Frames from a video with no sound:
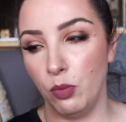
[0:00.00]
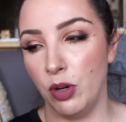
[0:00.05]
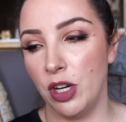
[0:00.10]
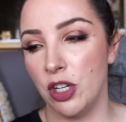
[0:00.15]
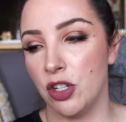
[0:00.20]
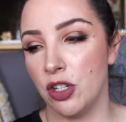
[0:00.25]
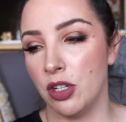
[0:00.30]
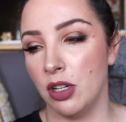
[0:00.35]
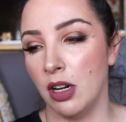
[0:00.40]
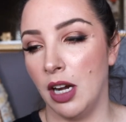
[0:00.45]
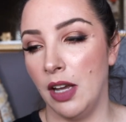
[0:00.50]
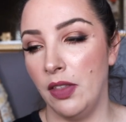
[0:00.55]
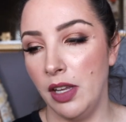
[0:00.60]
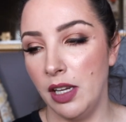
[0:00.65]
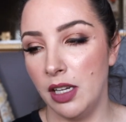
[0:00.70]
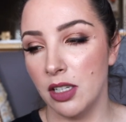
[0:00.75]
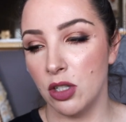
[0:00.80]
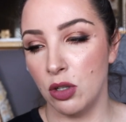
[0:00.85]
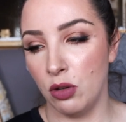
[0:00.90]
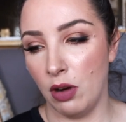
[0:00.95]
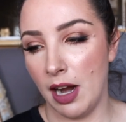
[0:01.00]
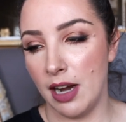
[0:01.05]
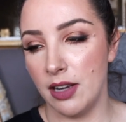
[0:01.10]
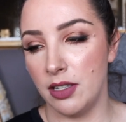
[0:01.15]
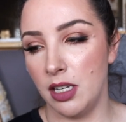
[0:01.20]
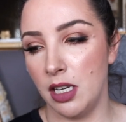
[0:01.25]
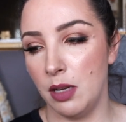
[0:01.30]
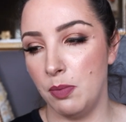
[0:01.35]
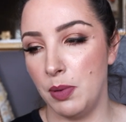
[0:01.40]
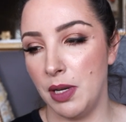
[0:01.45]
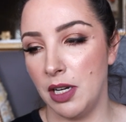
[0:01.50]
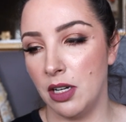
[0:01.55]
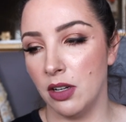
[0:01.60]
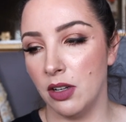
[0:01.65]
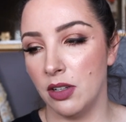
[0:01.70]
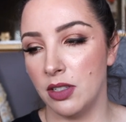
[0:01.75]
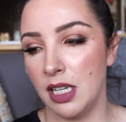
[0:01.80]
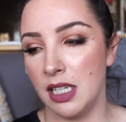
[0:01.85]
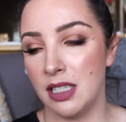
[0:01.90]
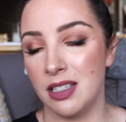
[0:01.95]
which I think is crazy
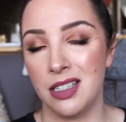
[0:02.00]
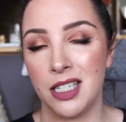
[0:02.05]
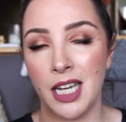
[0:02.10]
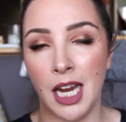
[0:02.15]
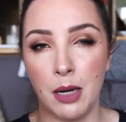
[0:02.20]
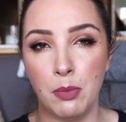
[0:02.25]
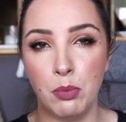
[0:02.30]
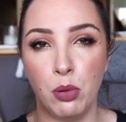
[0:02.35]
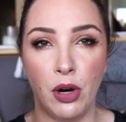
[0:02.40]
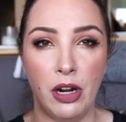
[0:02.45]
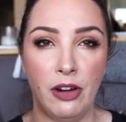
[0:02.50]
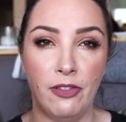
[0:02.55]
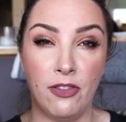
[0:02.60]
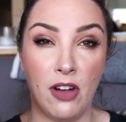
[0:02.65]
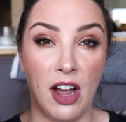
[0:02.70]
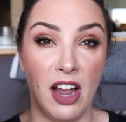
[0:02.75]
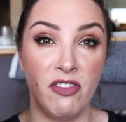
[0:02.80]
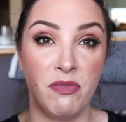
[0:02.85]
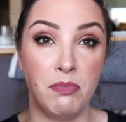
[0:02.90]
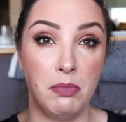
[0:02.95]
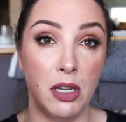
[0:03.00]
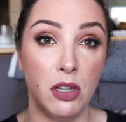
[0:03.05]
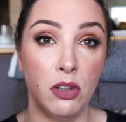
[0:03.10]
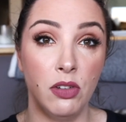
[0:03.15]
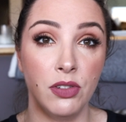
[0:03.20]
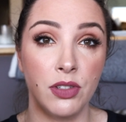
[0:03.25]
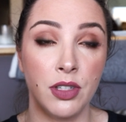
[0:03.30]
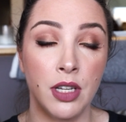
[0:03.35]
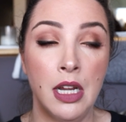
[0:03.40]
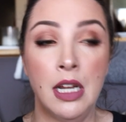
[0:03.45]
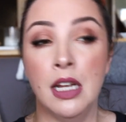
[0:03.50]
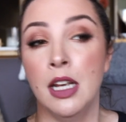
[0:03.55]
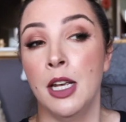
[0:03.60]
because it's ten point five mils.